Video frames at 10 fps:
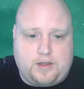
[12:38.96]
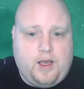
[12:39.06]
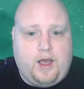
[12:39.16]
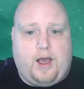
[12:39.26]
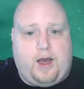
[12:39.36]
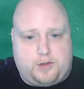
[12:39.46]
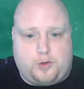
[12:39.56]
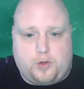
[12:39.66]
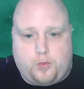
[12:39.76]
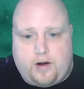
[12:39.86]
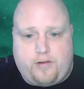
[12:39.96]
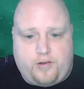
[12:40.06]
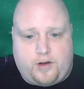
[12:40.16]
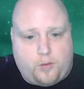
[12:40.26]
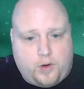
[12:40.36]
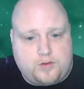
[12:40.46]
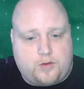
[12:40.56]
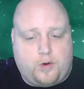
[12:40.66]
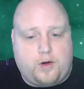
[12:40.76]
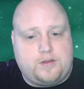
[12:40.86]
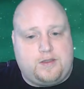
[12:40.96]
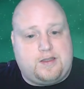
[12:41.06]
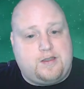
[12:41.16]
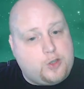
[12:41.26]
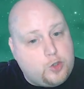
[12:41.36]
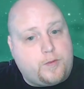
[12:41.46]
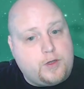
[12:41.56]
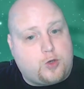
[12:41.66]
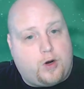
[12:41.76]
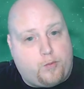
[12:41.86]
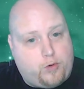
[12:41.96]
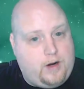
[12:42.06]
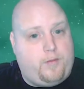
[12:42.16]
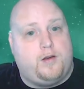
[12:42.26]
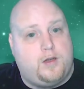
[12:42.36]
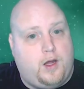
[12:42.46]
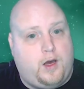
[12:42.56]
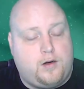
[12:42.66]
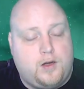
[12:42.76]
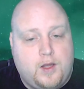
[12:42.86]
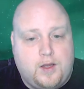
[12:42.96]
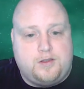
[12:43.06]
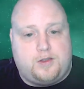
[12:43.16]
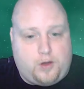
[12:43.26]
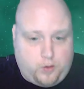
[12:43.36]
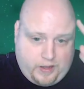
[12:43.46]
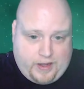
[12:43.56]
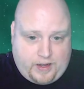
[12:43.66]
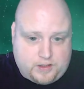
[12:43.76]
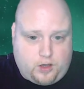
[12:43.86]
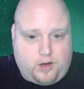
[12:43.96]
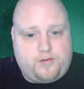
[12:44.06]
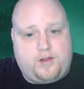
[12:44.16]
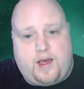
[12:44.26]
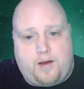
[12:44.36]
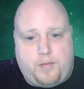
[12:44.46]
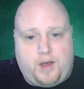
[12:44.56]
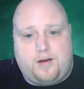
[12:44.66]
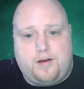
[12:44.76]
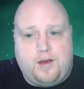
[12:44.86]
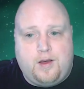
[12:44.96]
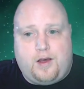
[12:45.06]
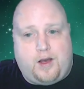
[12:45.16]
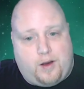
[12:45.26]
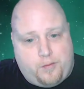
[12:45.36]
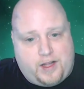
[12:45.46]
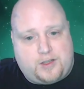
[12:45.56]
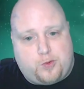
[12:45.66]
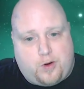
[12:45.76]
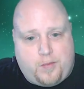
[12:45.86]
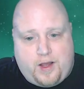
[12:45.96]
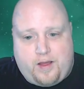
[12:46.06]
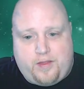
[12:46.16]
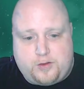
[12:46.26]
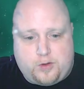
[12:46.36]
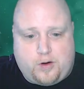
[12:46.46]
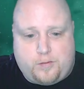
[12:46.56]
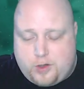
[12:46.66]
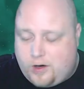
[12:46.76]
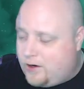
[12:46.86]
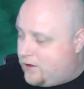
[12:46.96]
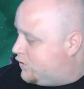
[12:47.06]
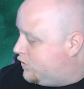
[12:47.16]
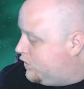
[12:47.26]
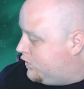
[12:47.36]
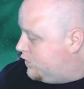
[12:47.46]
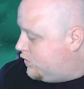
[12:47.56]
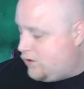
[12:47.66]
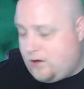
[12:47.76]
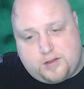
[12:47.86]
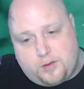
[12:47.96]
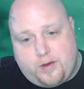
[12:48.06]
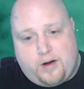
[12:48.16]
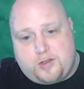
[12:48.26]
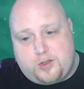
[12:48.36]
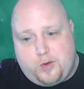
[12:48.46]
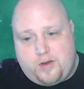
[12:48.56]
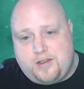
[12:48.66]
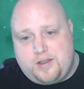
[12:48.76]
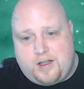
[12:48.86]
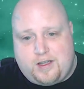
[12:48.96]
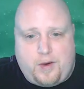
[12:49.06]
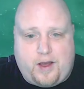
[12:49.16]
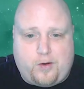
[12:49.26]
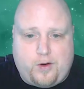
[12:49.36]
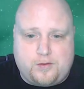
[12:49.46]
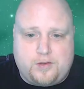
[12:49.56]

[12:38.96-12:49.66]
I told him where I felt I was with orcs. He said, you should be trying Primary Denial. So hats off to that man. That's where I'm at. That's what I'm trying. Looks like we've got another squig visiting in the background.